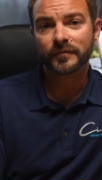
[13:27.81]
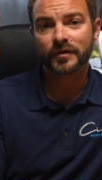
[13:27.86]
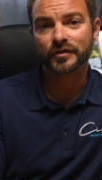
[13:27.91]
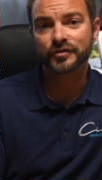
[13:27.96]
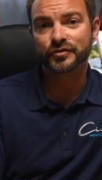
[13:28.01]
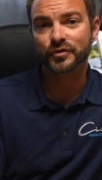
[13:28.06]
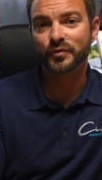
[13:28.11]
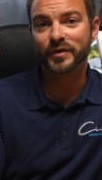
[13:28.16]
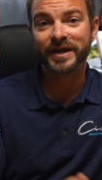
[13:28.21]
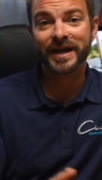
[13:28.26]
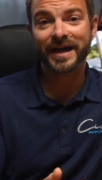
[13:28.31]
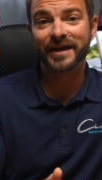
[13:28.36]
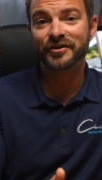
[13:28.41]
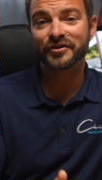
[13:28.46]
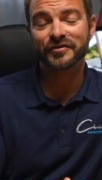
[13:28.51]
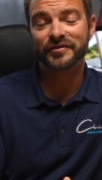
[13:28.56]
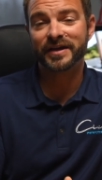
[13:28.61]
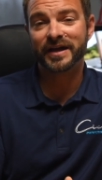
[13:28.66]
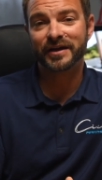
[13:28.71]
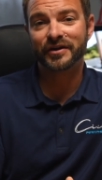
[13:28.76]
So we
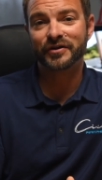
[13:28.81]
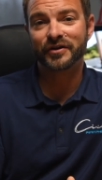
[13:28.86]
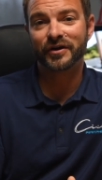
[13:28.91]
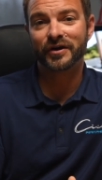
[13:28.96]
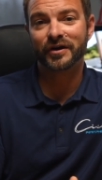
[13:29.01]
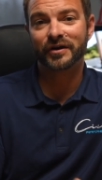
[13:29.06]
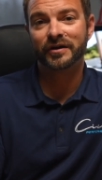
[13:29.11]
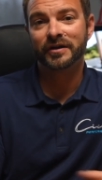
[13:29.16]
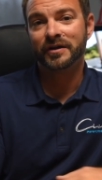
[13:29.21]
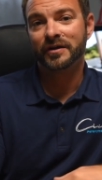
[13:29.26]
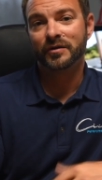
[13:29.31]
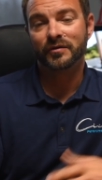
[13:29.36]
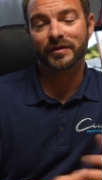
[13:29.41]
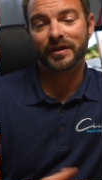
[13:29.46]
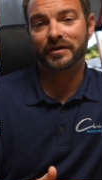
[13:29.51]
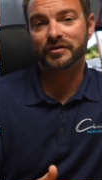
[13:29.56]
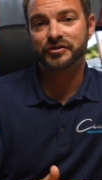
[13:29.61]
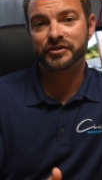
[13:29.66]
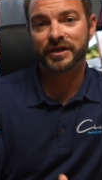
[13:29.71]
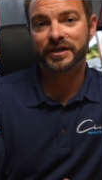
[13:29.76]
entered that car
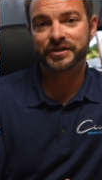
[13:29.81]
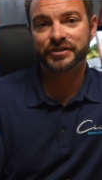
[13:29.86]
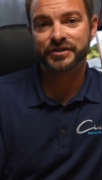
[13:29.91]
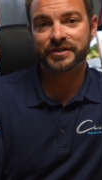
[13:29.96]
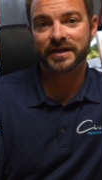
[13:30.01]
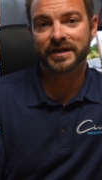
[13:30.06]
without changing